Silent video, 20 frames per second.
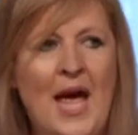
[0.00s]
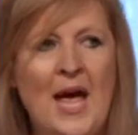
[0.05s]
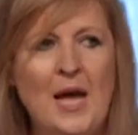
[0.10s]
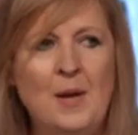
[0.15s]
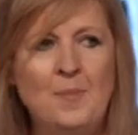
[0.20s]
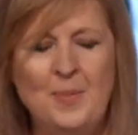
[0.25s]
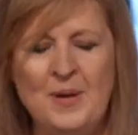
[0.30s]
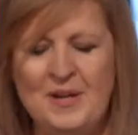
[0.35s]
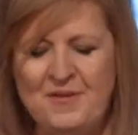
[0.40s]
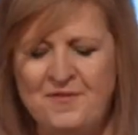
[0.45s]

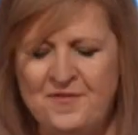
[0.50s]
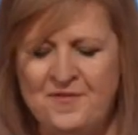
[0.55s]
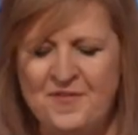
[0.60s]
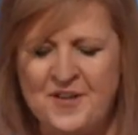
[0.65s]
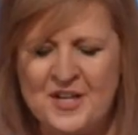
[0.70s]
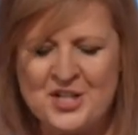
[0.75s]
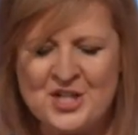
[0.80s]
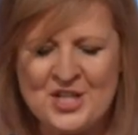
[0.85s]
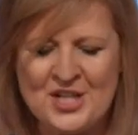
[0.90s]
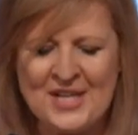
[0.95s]
and be
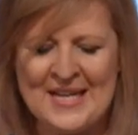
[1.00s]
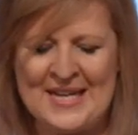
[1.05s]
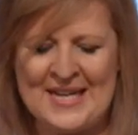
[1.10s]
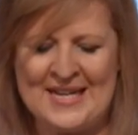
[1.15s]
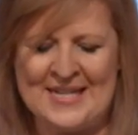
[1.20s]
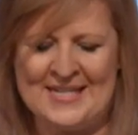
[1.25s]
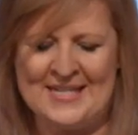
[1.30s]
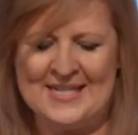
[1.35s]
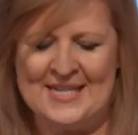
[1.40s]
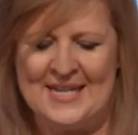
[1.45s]

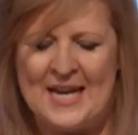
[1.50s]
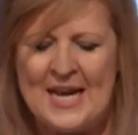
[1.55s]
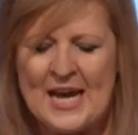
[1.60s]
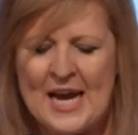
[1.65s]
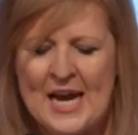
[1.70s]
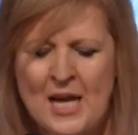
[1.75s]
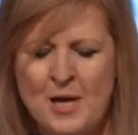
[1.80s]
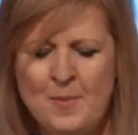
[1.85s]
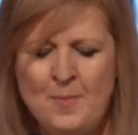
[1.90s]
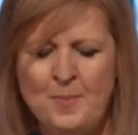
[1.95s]
vigilant
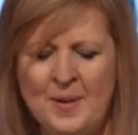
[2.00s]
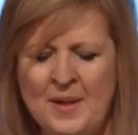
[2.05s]
in